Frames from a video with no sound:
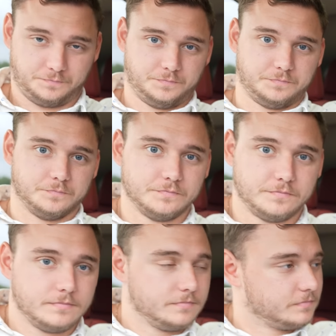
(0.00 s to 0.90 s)

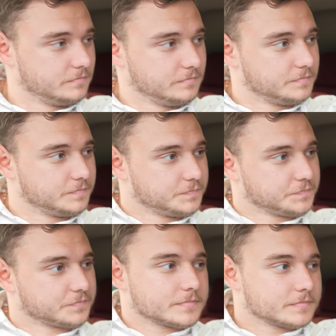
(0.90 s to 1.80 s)

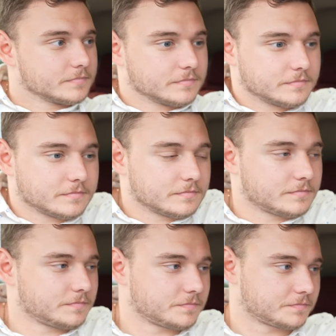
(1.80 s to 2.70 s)

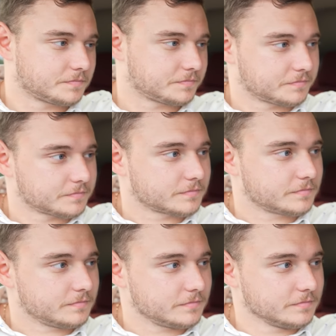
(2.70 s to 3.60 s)

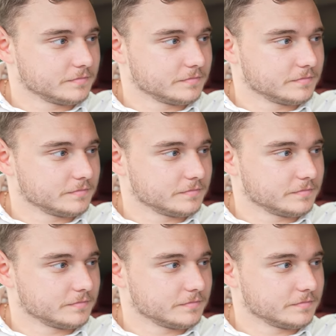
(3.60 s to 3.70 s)
(not speaking)